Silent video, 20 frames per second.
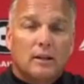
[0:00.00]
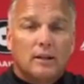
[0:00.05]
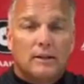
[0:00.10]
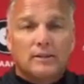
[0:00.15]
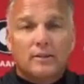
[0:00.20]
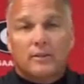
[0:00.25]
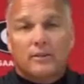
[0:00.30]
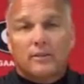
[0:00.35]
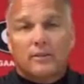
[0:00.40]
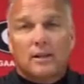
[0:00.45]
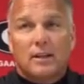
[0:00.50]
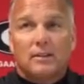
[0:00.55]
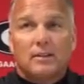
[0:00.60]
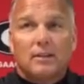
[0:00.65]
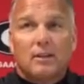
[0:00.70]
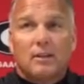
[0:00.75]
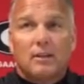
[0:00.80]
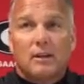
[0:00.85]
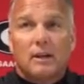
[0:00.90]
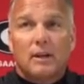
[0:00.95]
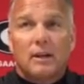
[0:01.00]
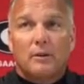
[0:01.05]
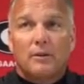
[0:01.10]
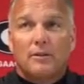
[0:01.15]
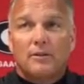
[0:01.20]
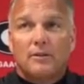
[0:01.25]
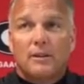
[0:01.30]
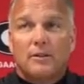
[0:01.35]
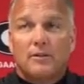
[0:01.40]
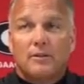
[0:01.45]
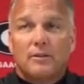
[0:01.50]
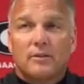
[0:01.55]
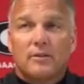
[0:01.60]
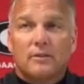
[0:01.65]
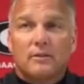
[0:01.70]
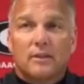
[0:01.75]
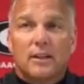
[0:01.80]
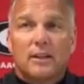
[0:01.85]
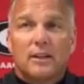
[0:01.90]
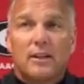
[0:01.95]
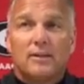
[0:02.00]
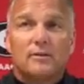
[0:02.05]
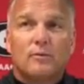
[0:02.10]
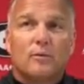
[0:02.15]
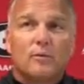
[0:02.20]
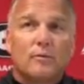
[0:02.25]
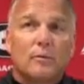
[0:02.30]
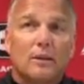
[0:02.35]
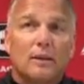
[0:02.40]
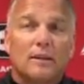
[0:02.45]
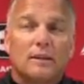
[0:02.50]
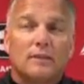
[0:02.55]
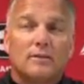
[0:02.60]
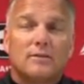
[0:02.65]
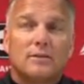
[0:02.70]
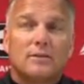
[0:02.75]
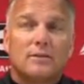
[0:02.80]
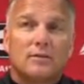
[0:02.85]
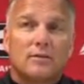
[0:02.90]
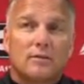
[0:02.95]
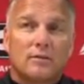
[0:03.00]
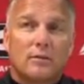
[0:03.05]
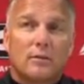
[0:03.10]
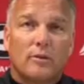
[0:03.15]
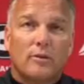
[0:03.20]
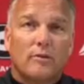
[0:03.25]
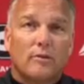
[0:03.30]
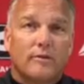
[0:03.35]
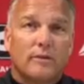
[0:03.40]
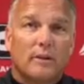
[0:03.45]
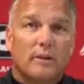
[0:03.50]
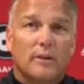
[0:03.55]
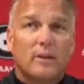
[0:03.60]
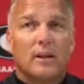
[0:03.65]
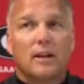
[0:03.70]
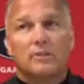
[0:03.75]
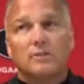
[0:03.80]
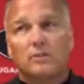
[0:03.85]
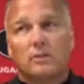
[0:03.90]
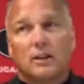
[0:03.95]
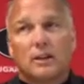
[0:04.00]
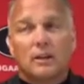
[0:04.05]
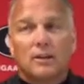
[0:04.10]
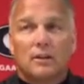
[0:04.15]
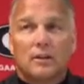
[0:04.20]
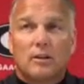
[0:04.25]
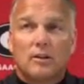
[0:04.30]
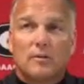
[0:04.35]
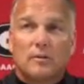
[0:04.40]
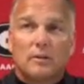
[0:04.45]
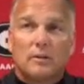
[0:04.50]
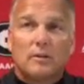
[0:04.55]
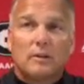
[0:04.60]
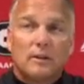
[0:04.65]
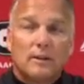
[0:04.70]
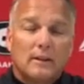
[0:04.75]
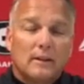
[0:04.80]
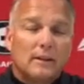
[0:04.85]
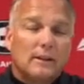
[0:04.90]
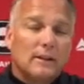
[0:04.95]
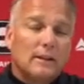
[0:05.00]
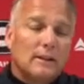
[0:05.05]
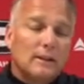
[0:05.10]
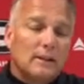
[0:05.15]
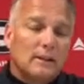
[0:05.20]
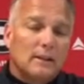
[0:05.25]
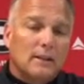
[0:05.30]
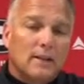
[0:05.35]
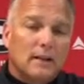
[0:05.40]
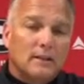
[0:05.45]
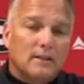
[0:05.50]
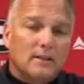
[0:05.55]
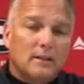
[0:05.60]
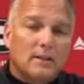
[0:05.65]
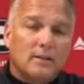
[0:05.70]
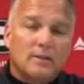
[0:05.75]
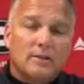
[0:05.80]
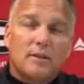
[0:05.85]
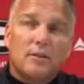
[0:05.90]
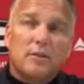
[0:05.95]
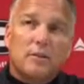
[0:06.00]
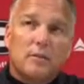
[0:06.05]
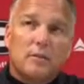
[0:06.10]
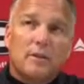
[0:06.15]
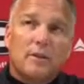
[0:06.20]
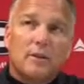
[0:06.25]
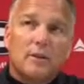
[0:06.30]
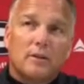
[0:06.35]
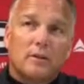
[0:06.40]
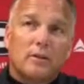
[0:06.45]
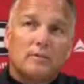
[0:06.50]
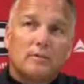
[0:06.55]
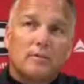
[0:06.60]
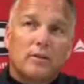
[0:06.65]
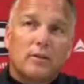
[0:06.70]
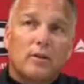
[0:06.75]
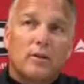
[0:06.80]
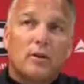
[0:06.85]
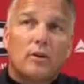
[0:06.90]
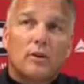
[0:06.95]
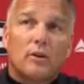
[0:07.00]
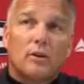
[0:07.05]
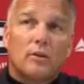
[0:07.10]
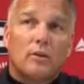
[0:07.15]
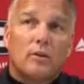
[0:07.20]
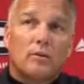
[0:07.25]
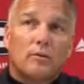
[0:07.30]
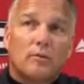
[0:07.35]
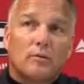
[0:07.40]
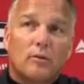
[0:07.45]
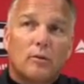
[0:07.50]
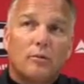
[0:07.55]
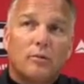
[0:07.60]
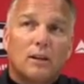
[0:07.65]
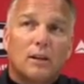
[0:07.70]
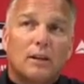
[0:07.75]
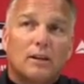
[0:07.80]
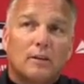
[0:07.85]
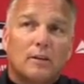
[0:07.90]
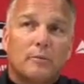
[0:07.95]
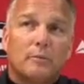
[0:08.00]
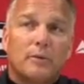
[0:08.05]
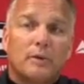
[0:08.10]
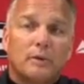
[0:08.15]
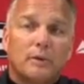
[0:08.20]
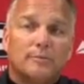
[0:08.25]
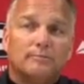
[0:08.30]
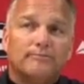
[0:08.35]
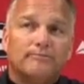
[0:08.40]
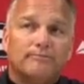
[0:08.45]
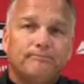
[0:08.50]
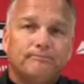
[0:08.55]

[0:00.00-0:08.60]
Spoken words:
He's on the 10-yard line with his heels on the 10. He's the one making decisions on whether to fair catch or let it go. But Isaiah's there when we're going to return it or block the punt.